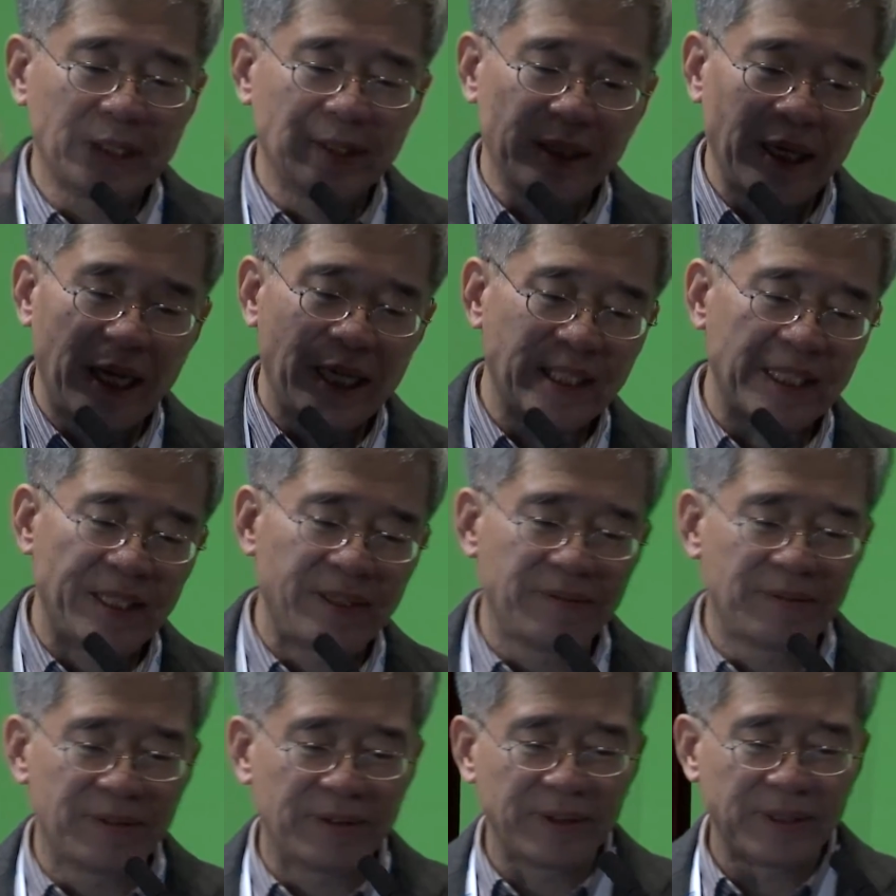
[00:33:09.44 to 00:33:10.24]

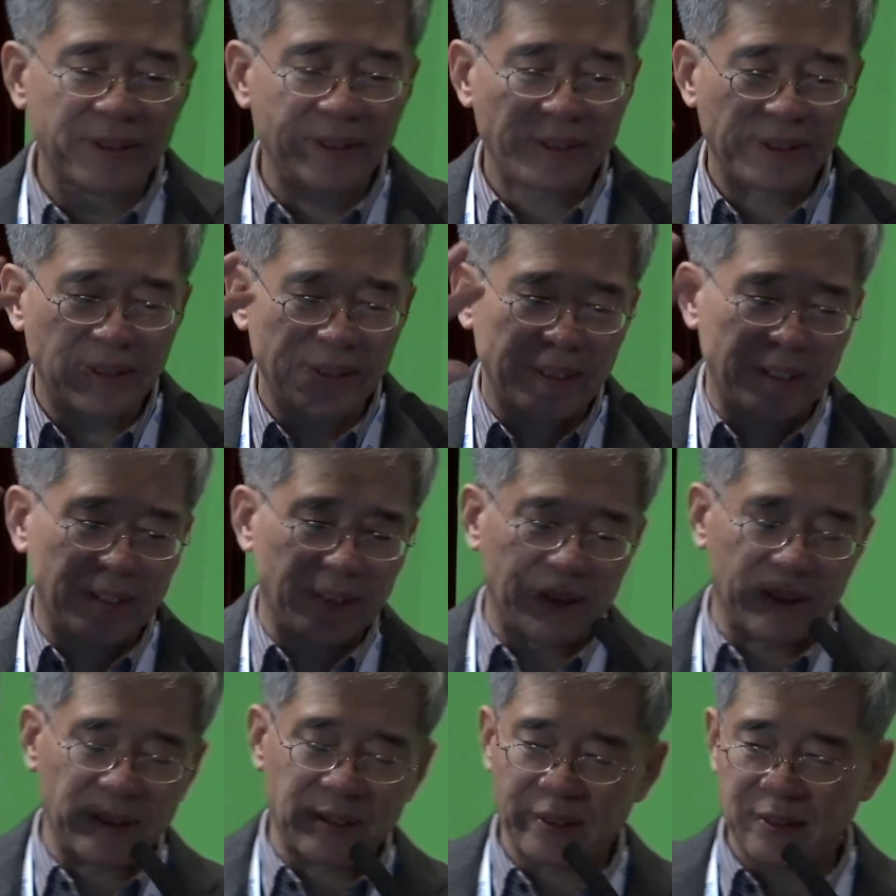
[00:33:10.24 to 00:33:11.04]
activities
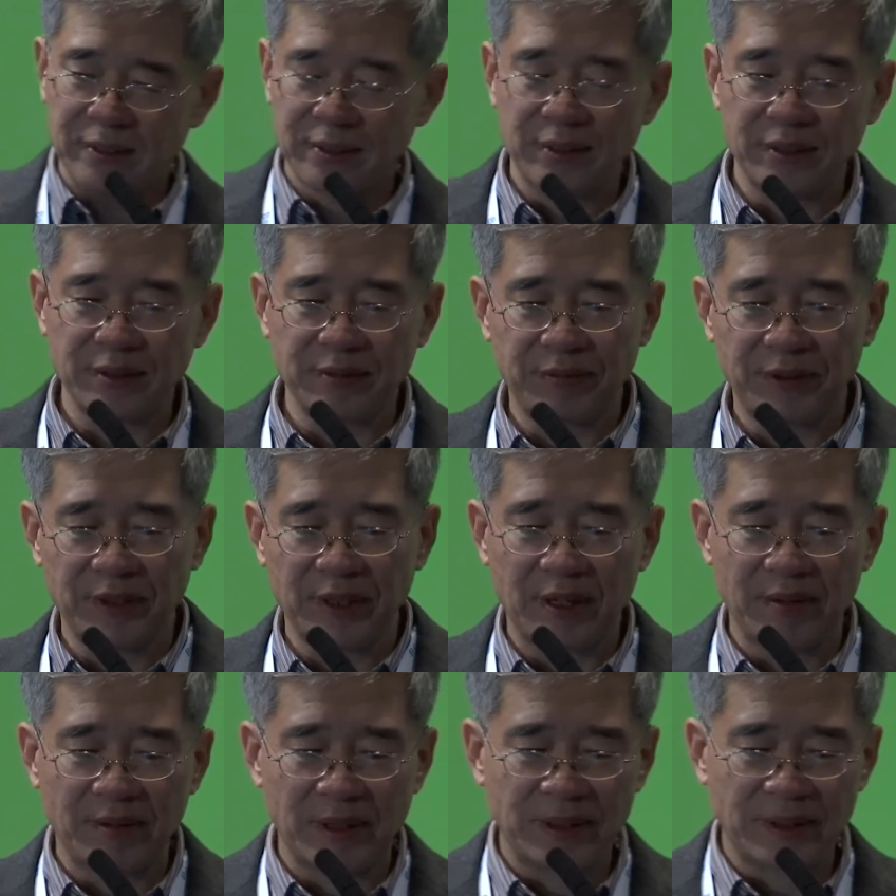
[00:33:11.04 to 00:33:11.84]
and
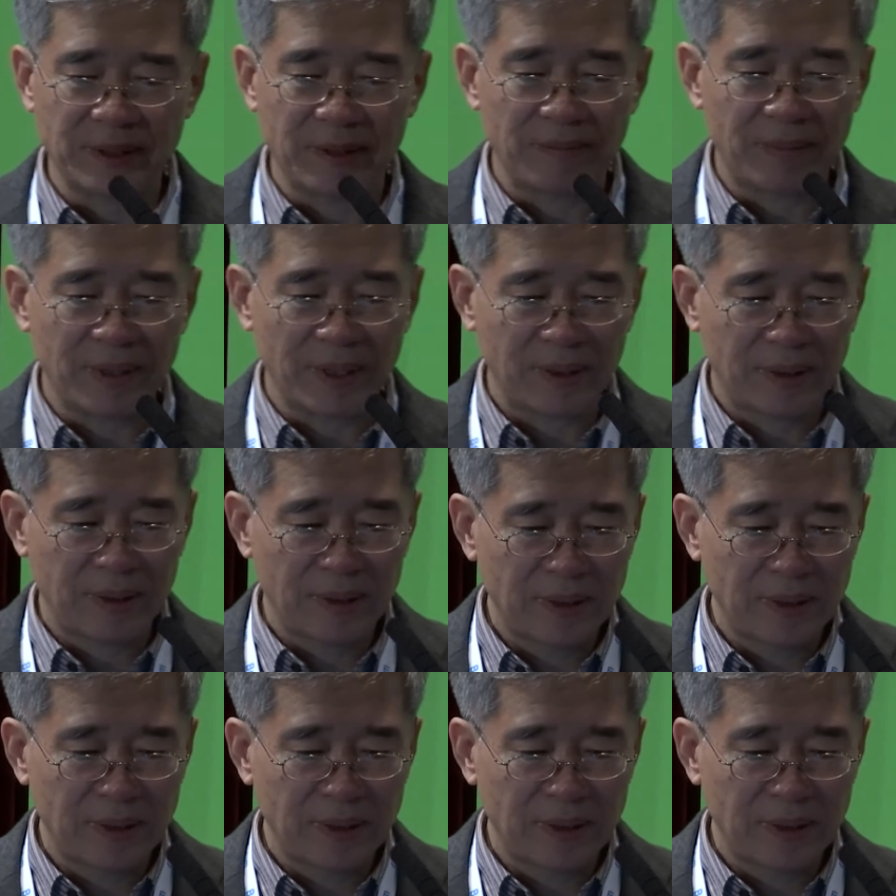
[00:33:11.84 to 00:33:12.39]
phenomena or something.